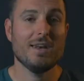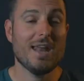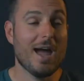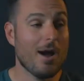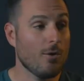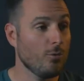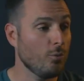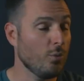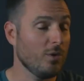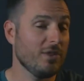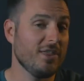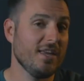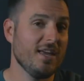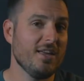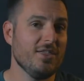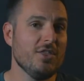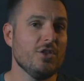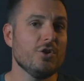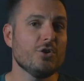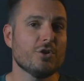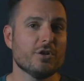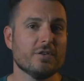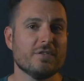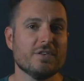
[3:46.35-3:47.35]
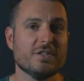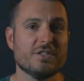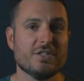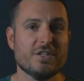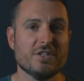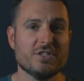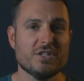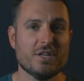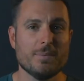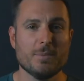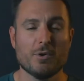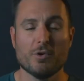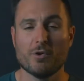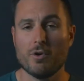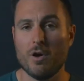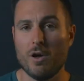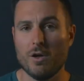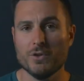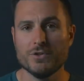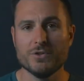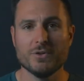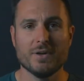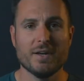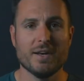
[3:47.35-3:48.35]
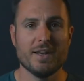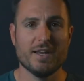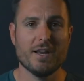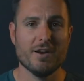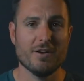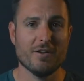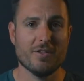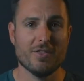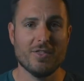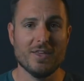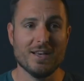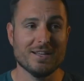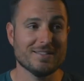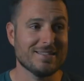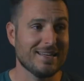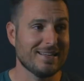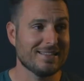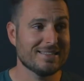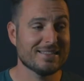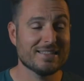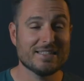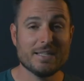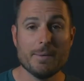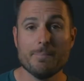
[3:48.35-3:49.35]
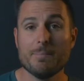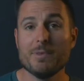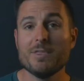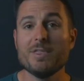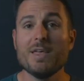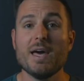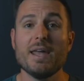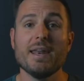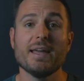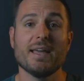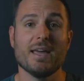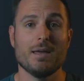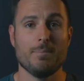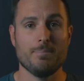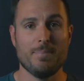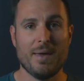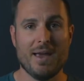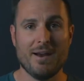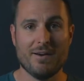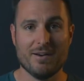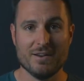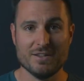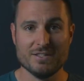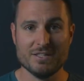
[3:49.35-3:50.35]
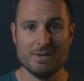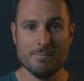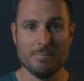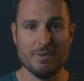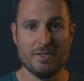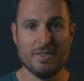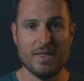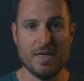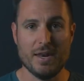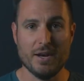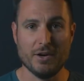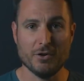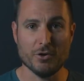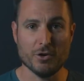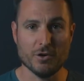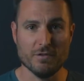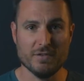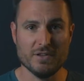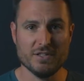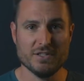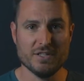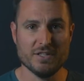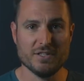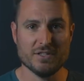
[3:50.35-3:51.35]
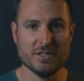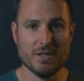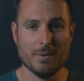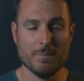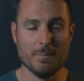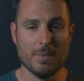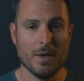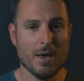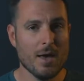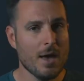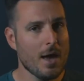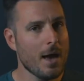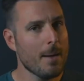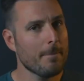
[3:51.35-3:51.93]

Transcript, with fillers: Now, within the nervous system, you're also gonna hear things like sympathetic and parasympathetic nervous system,